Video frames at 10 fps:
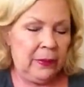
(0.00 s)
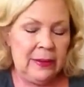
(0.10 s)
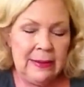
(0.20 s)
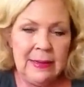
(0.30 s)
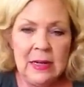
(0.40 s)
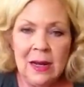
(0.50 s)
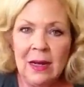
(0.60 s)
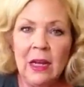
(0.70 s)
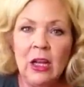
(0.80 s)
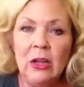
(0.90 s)
I did
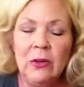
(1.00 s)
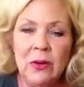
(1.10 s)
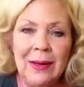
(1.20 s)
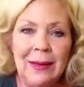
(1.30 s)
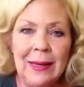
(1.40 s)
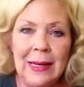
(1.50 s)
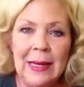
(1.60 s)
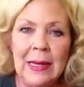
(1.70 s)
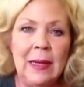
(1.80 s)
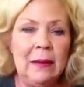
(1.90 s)
not include
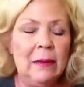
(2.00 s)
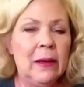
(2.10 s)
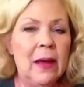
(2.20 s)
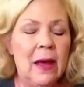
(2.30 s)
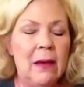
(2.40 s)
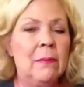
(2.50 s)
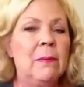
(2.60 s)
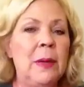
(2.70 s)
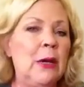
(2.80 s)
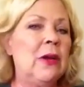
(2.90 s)
any
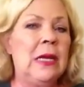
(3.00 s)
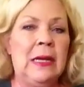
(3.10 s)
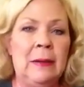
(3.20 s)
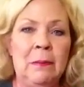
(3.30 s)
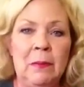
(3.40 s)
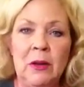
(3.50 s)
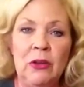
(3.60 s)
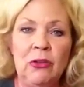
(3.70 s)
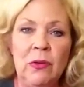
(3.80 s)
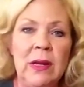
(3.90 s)
um, M,
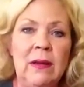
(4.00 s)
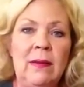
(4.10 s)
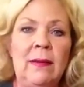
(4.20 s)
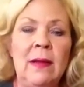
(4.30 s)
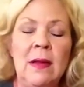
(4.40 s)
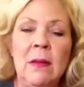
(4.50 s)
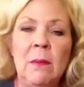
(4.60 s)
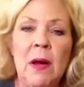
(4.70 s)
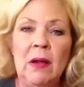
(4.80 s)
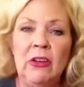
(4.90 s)
Catrice
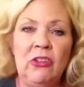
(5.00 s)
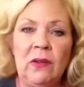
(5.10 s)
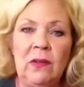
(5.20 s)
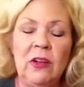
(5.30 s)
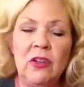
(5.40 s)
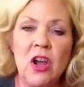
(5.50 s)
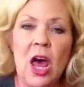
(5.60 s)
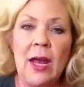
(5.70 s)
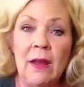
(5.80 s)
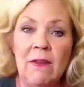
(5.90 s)
polishes that are
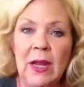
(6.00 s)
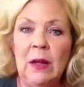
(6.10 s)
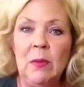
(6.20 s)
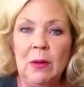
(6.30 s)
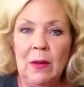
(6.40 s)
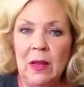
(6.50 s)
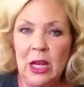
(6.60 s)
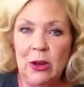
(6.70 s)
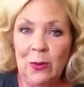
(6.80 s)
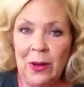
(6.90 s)
not available in the
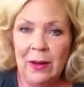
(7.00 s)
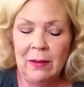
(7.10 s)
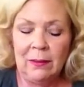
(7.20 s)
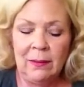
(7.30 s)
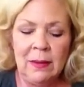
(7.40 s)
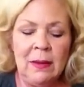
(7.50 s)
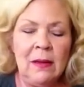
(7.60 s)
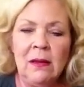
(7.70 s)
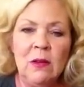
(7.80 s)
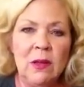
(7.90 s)
U.S.
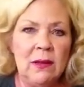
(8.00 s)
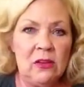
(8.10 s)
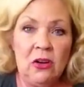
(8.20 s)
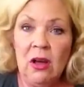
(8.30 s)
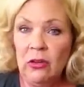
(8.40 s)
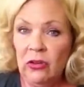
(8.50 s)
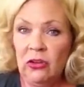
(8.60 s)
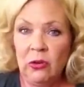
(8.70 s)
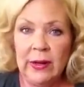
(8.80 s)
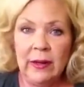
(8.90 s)
So these are all
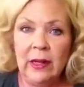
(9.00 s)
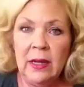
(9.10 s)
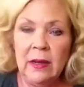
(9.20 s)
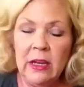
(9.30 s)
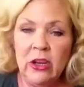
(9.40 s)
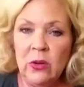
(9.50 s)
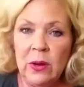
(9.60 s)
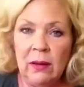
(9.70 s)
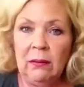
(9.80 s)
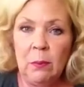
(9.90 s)
strictly
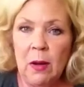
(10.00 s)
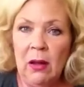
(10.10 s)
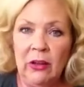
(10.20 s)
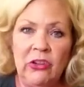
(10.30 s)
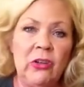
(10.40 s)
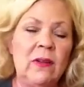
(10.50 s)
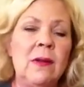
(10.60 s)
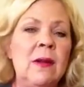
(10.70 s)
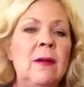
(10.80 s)
U.S. polishes.